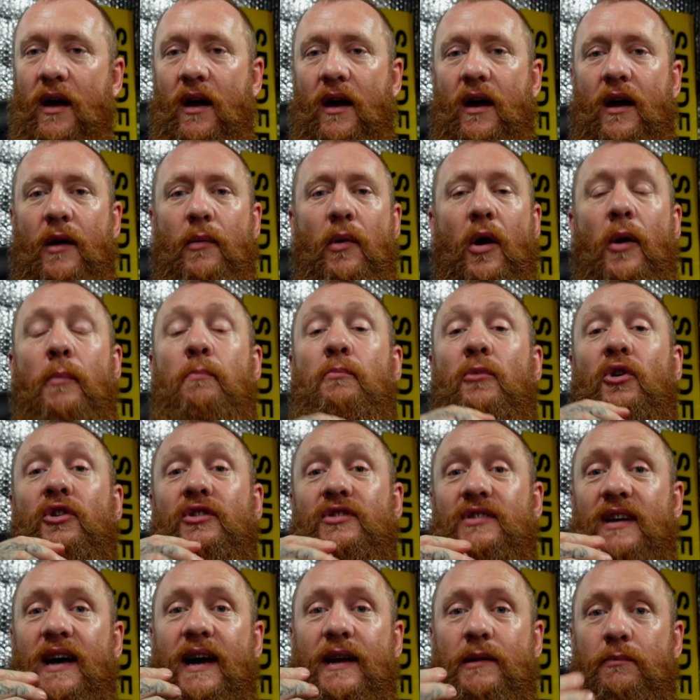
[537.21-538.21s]
I
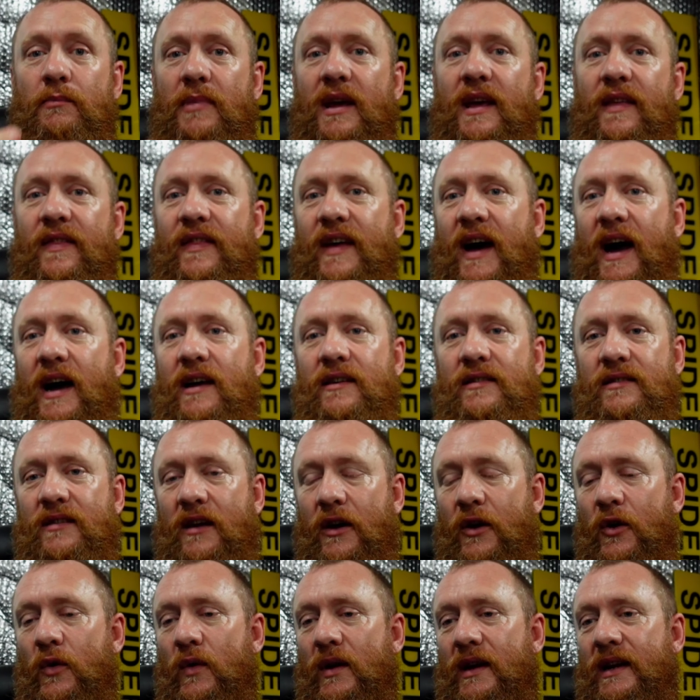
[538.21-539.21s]
must admit that.
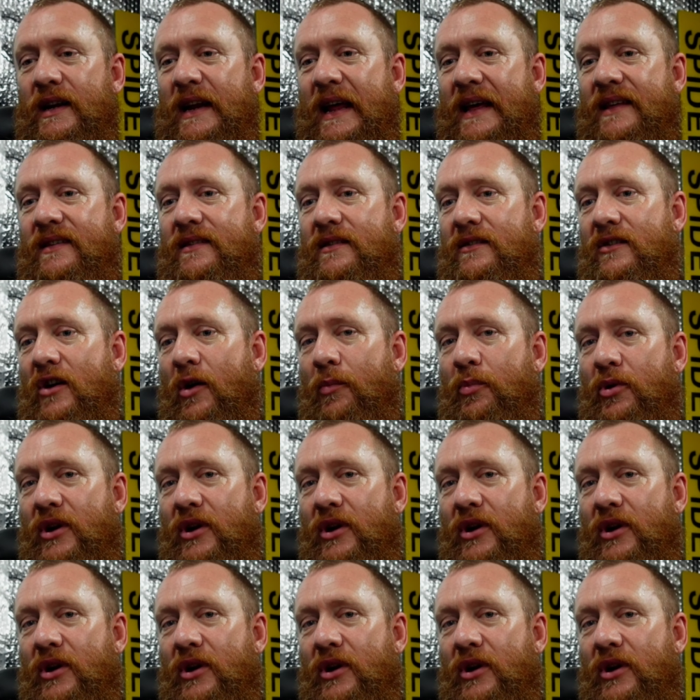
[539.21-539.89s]
So let's not